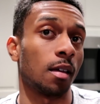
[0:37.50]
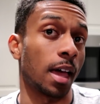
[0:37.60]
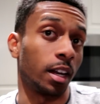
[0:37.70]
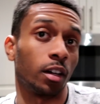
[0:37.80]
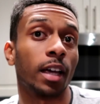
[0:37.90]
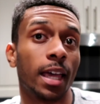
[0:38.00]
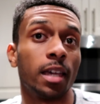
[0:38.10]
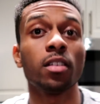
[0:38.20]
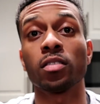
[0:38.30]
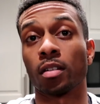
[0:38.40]
at a young
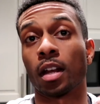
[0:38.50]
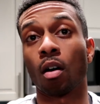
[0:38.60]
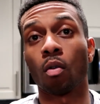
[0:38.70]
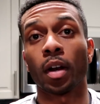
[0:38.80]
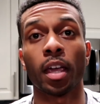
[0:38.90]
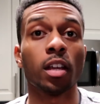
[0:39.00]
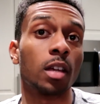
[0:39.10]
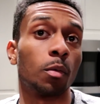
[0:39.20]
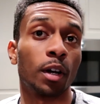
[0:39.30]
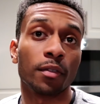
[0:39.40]
age, at an old
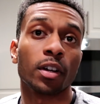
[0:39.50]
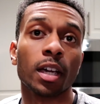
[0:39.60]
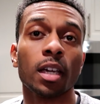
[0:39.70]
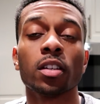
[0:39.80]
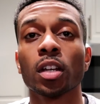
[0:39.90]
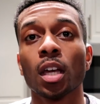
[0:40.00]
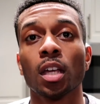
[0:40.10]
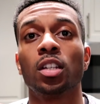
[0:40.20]
age, at whatever age.